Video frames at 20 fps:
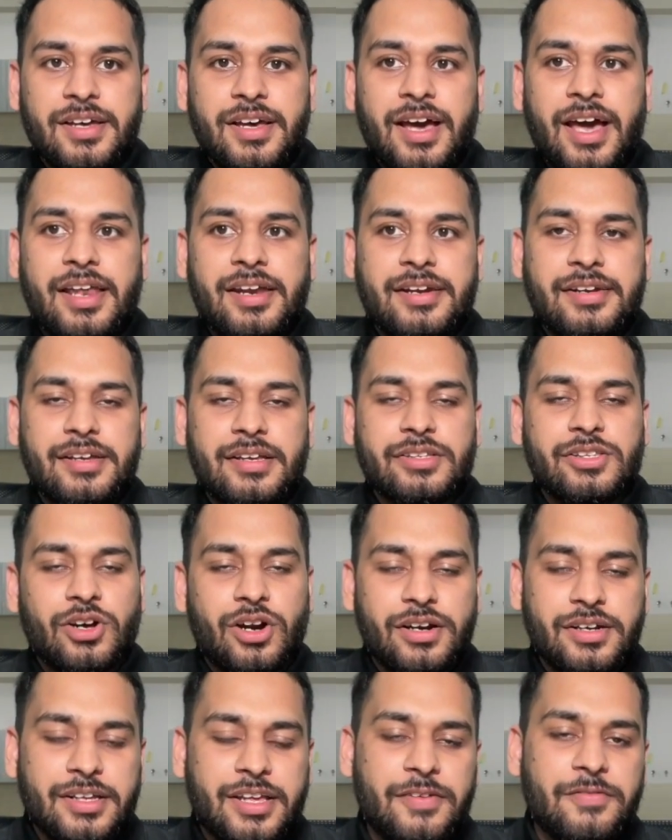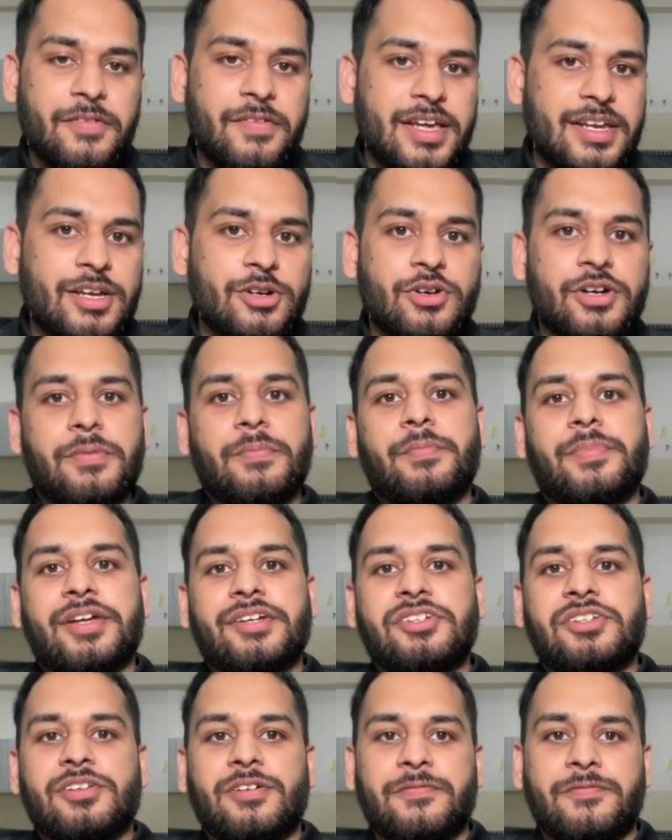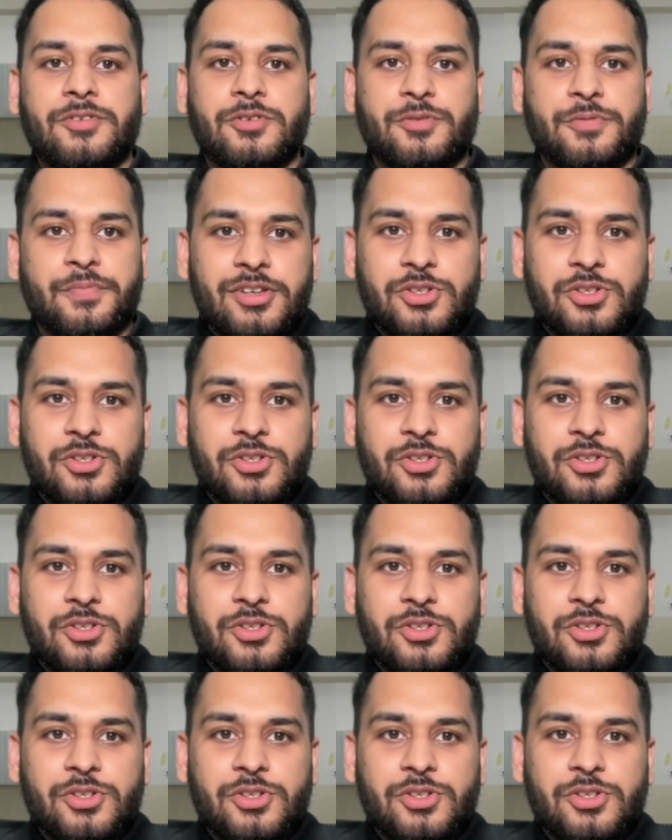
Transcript: And it does not give a very good impression of you.